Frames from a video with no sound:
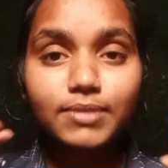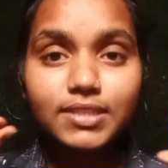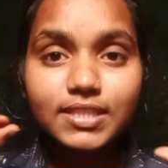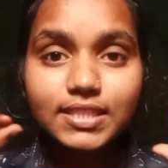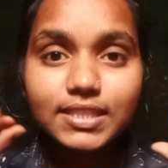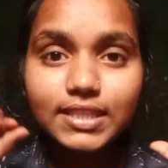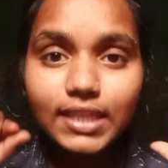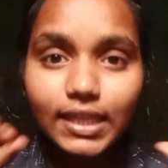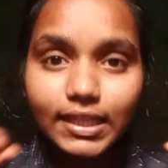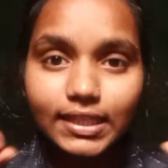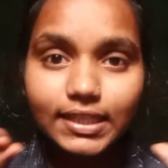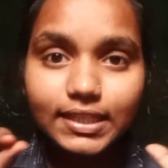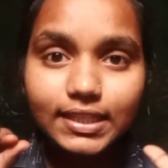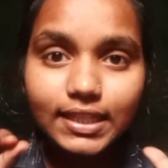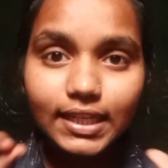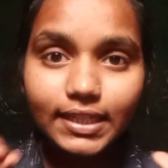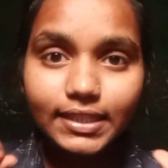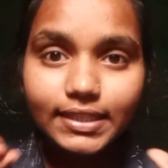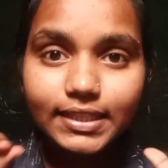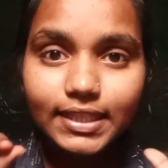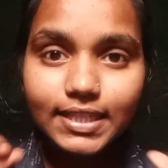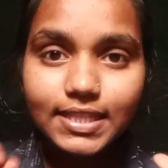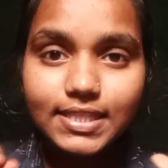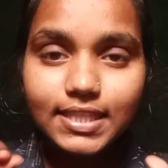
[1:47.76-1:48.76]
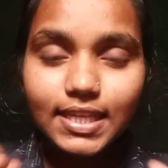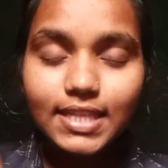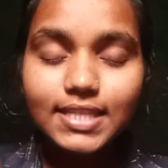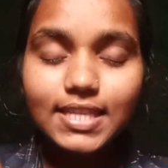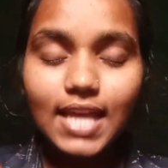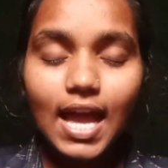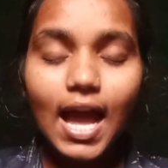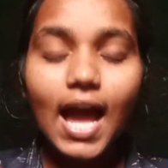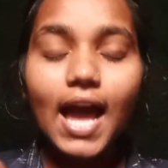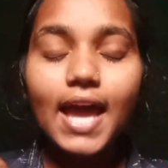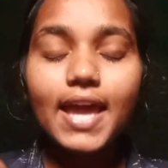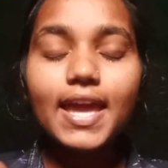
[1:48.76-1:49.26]
mean, six sentences
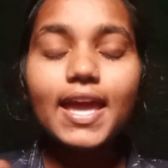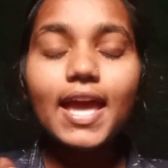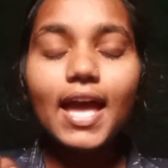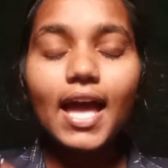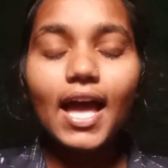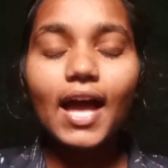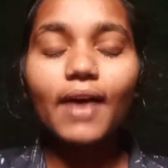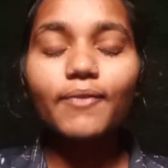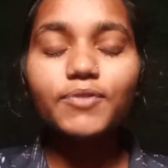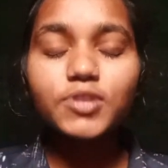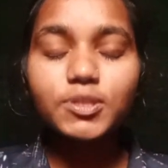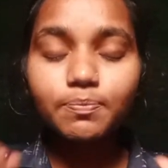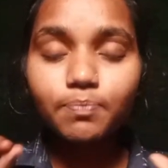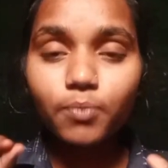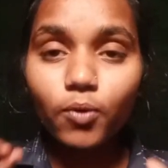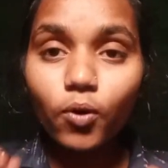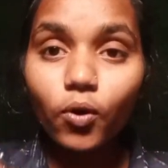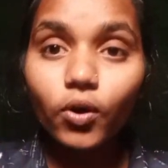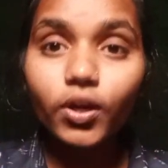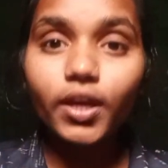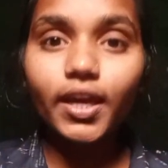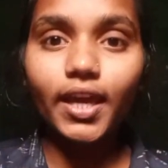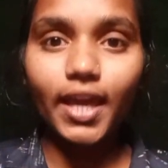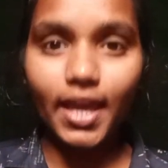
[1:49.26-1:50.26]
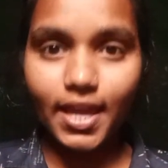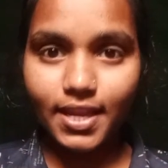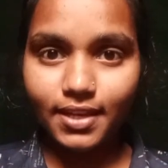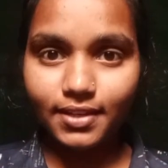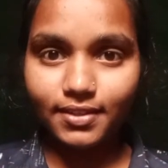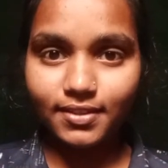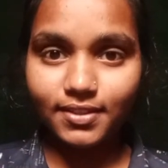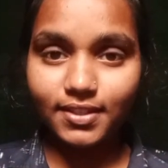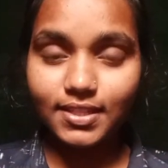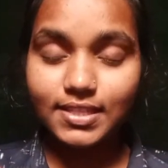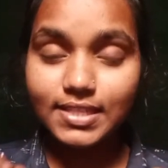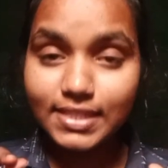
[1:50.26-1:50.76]
I have
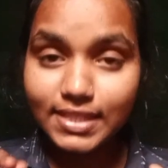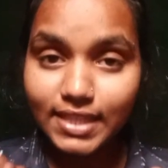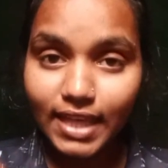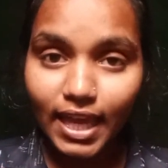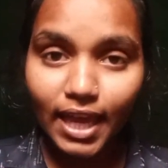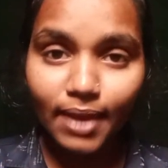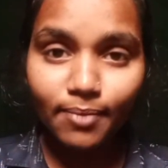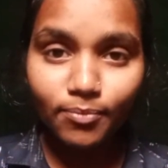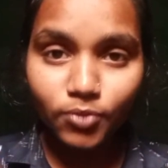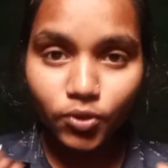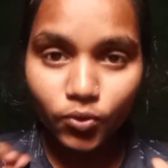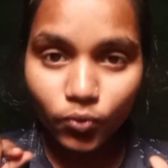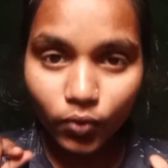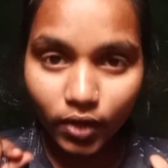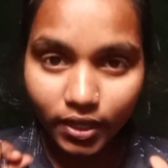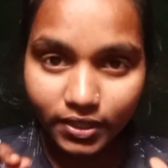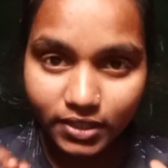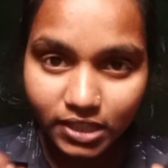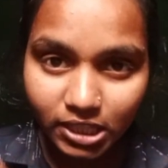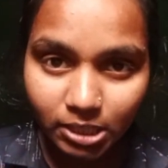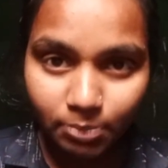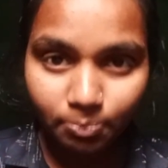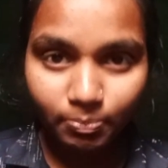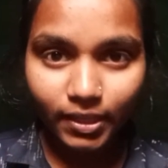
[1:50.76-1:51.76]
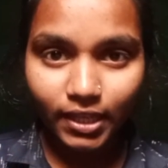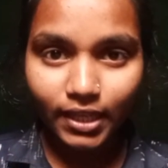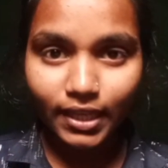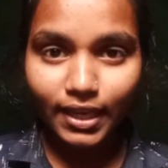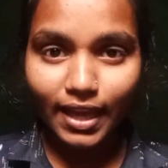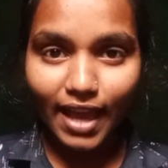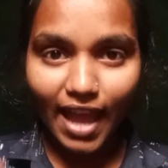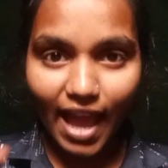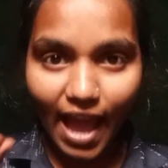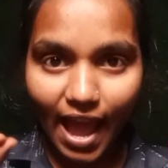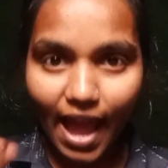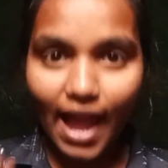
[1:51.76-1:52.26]
spoken. The same you can
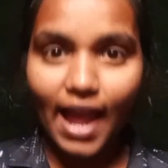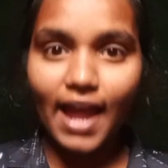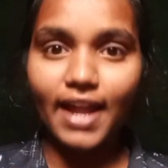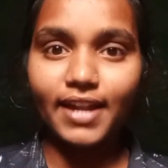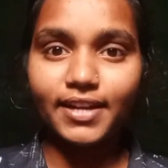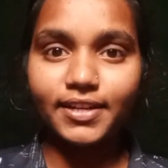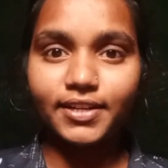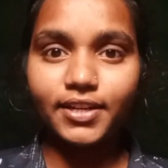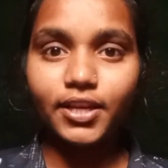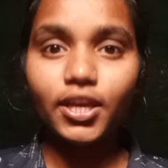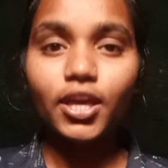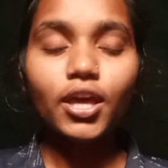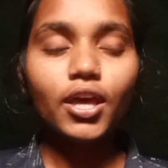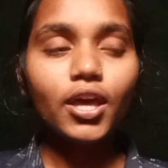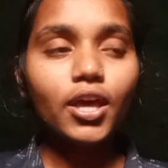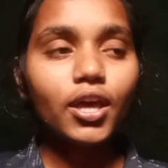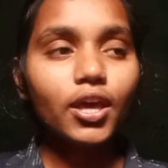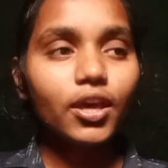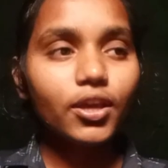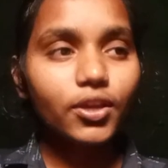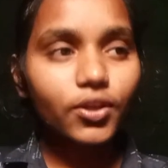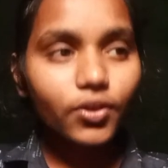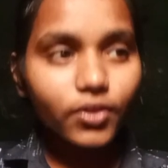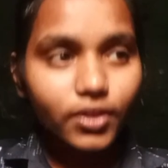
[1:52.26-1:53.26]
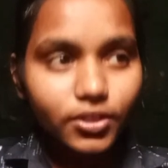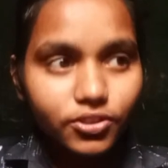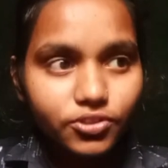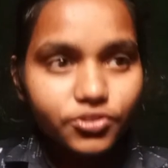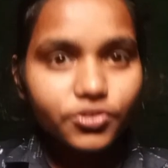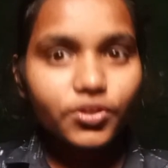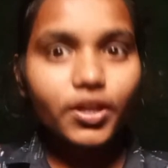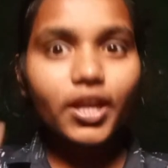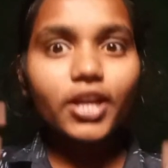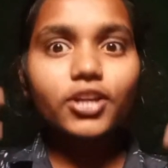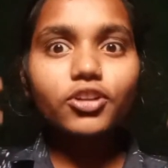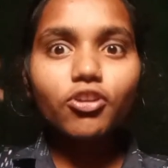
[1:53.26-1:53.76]
speak, and you can
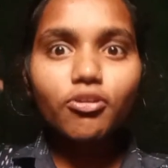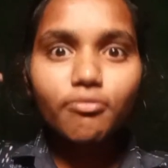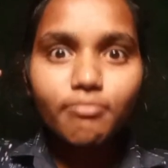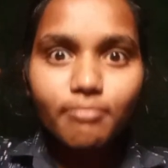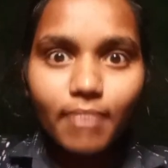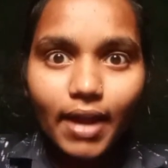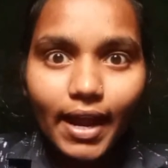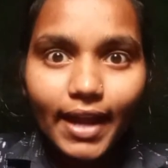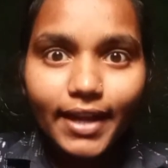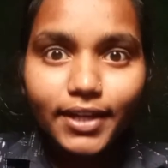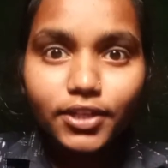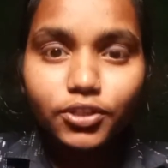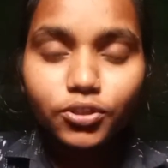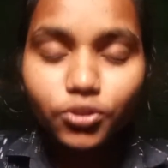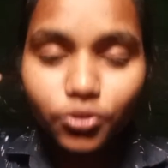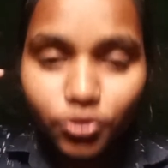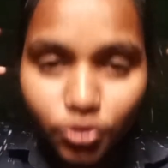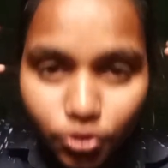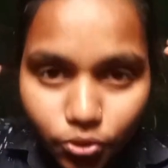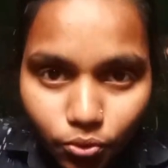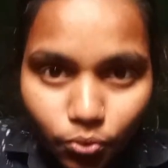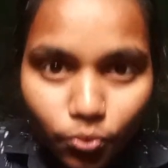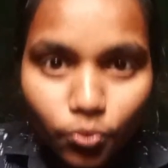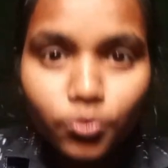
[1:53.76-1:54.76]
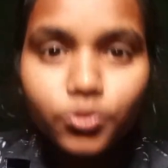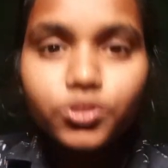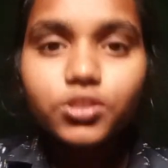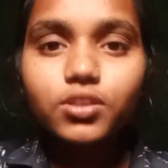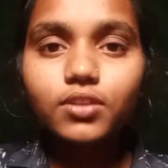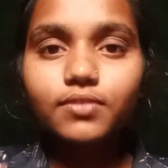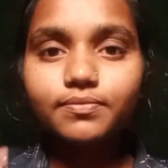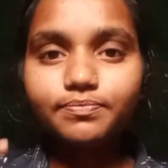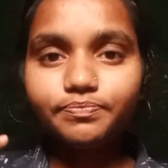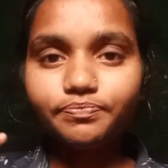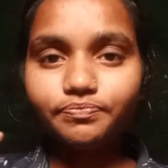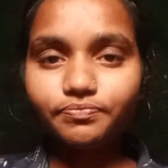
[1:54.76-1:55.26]
train your mind to
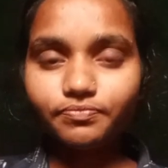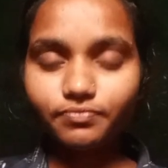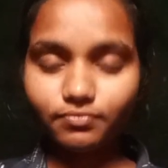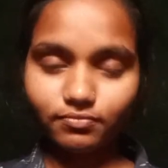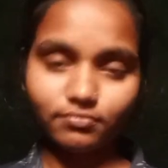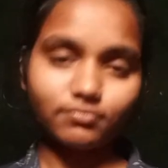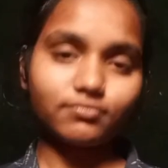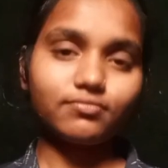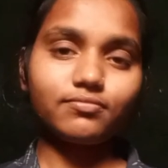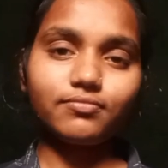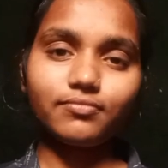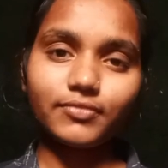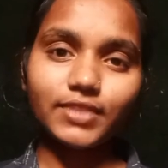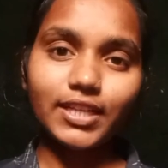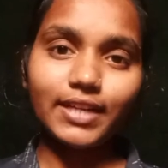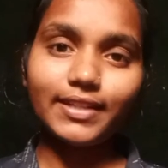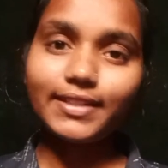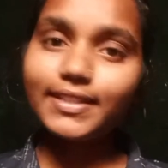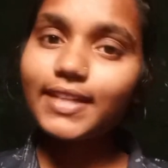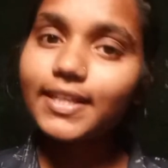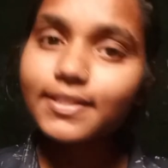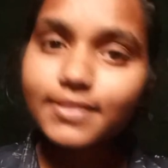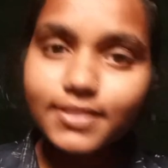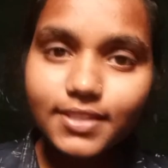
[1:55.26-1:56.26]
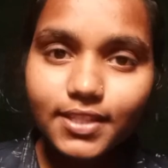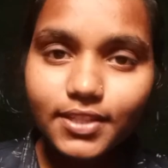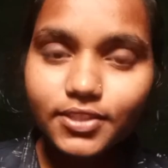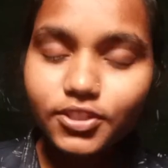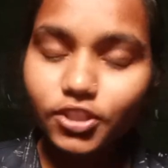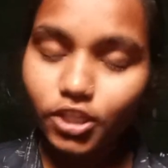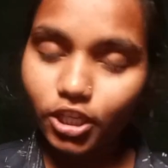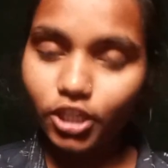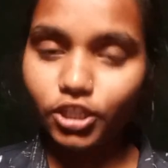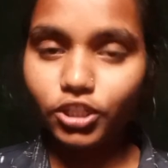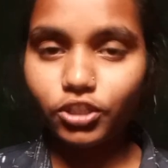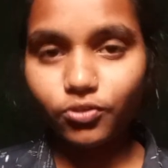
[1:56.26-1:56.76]
use tenses
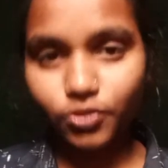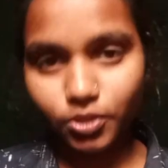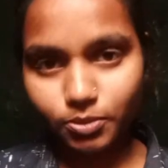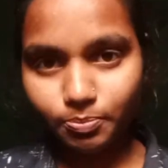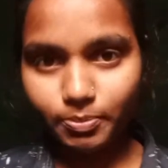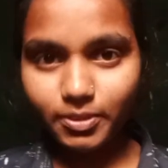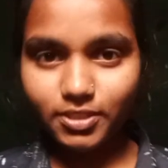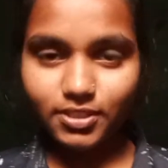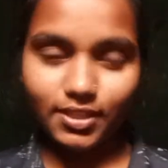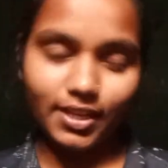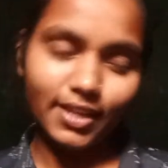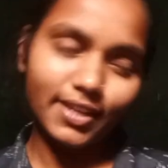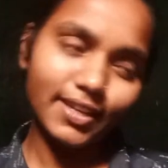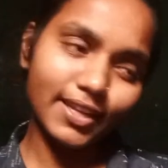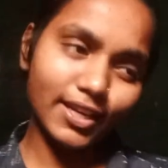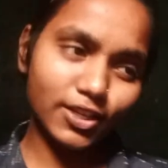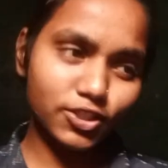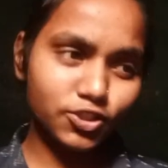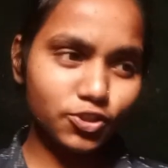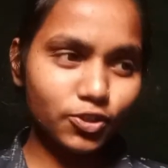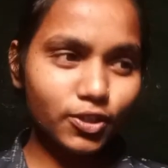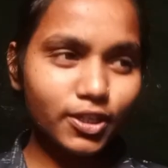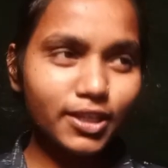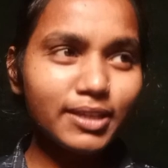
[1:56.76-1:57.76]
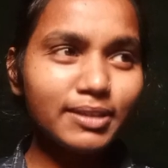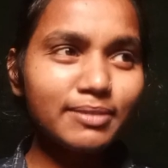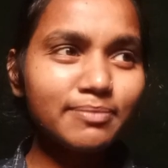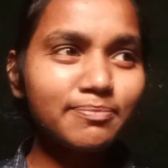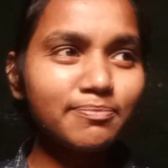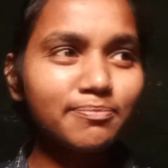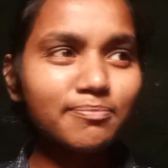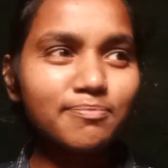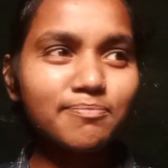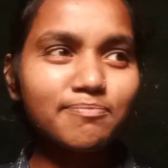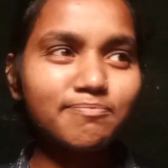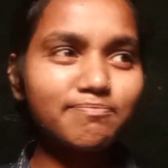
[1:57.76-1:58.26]
in your speech. And actually,
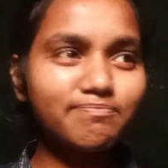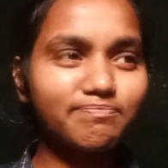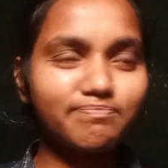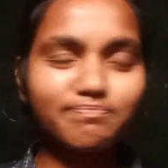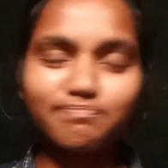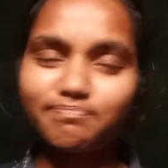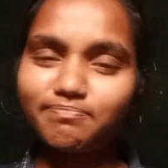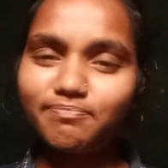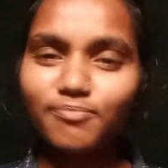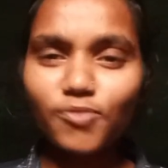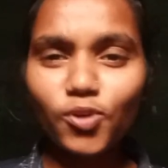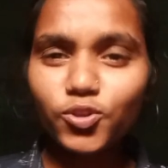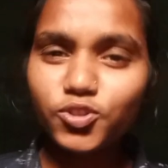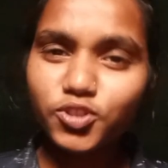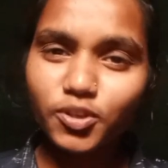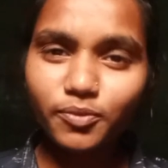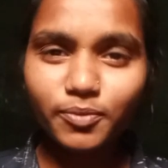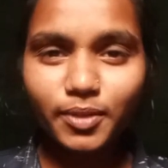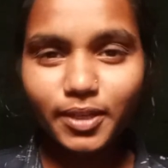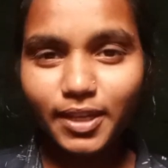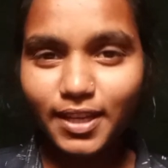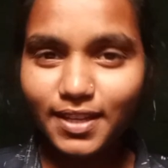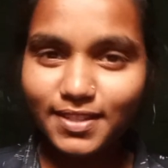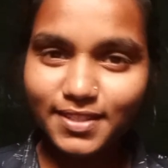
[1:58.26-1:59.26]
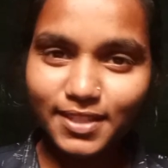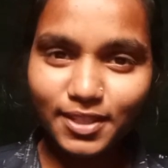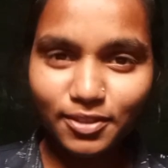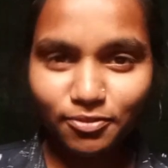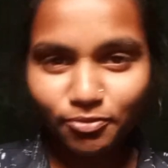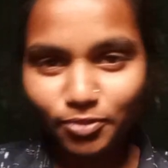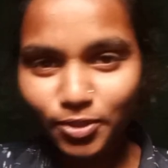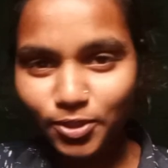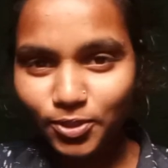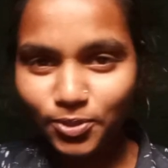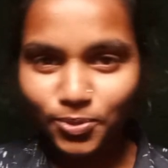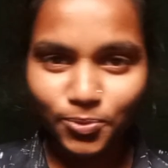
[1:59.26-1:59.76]
most of the cases
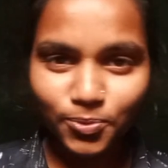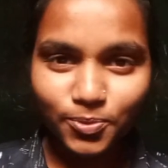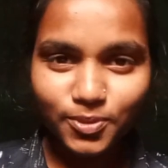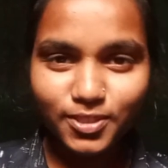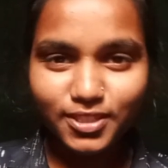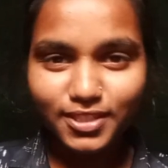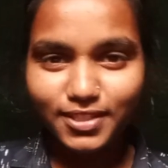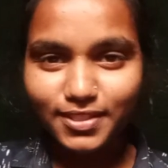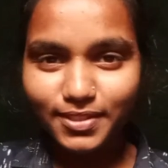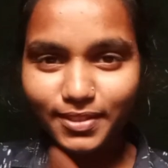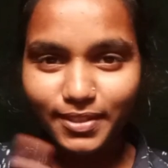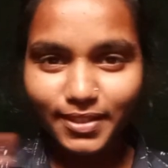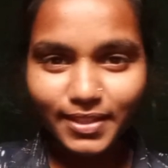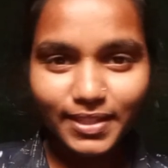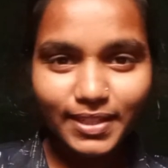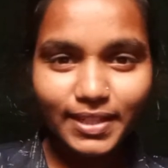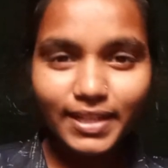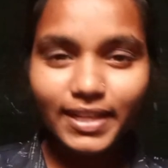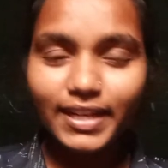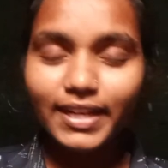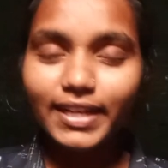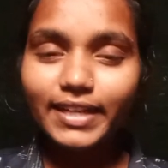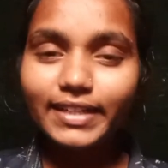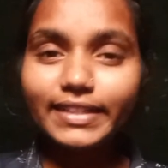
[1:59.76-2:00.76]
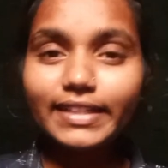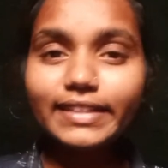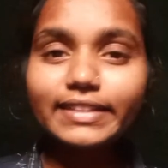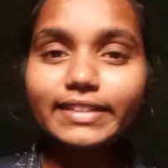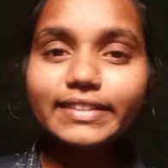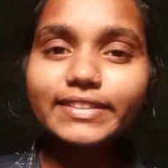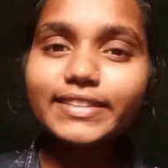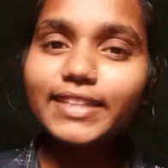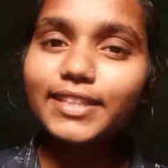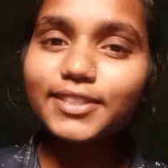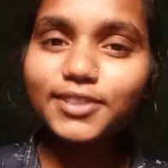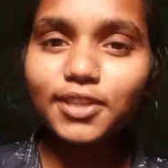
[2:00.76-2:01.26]
we use
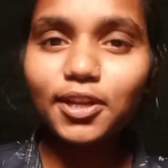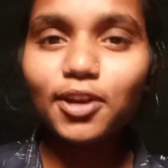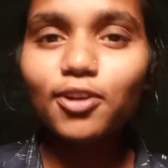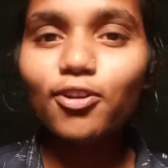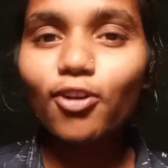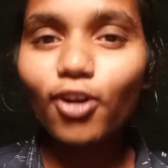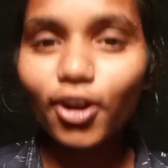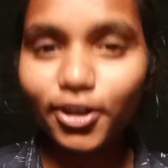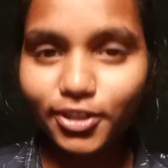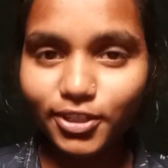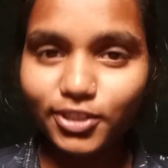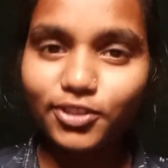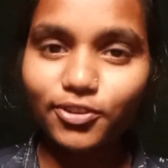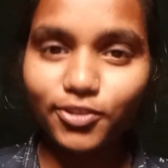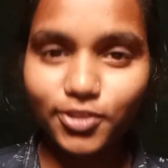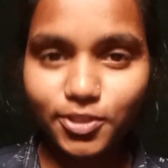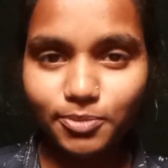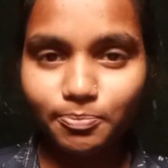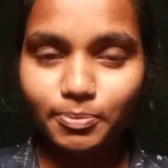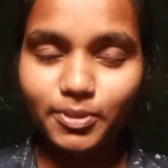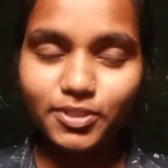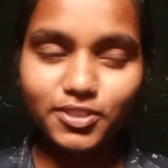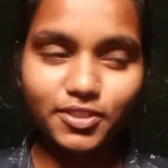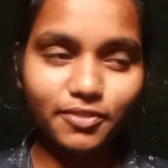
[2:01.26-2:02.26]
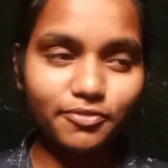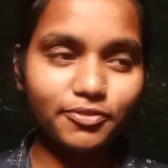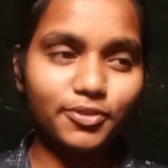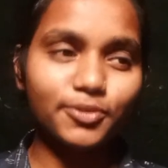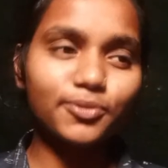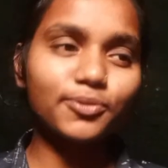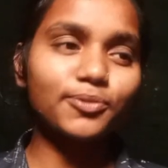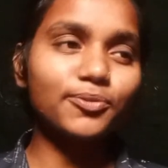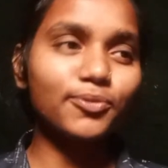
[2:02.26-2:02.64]
tenses a lot in our speech. If you do